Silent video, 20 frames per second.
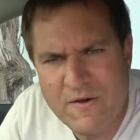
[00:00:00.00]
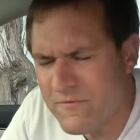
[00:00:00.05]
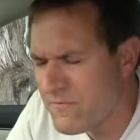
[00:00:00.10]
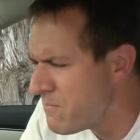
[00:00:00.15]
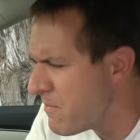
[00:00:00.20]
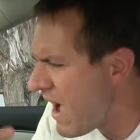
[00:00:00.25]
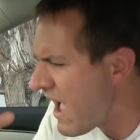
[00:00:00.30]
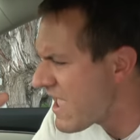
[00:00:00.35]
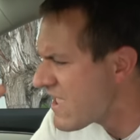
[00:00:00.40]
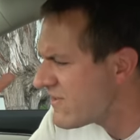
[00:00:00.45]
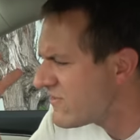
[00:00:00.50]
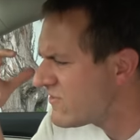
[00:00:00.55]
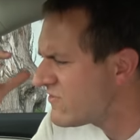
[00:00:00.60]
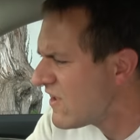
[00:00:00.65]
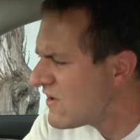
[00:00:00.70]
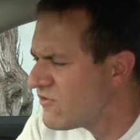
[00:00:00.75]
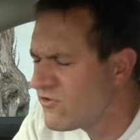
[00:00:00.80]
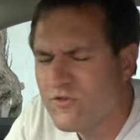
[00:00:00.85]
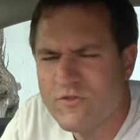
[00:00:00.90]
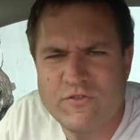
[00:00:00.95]
of my
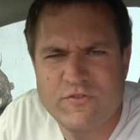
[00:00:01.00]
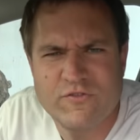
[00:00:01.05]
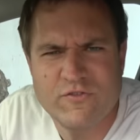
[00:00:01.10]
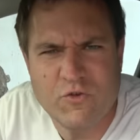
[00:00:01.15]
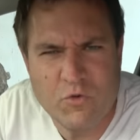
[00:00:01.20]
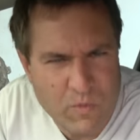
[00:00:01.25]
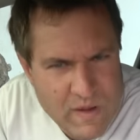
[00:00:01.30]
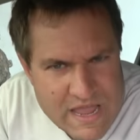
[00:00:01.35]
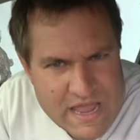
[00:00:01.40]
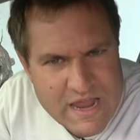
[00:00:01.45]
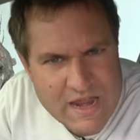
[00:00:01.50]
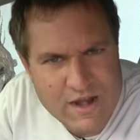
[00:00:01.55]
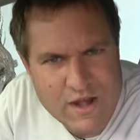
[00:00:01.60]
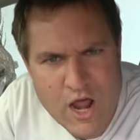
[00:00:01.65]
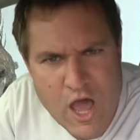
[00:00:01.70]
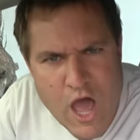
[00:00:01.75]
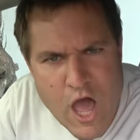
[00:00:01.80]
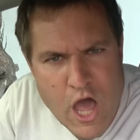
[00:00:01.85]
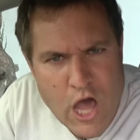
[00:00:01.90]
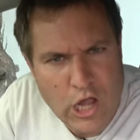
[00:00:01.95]
center
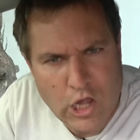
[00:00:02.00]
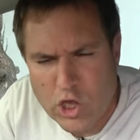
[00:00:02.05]
screen